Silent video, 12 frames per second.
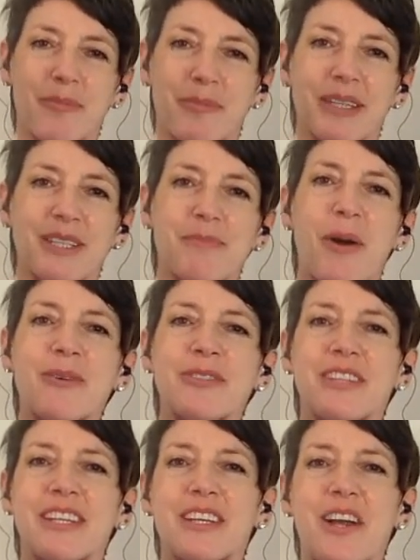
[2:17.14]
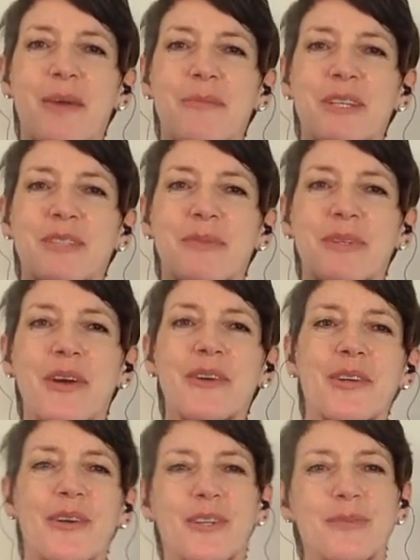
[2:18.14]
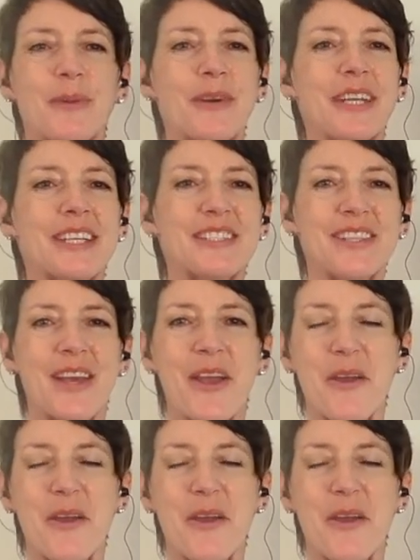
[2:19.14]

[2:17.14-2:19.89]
Please post on the comments below your experience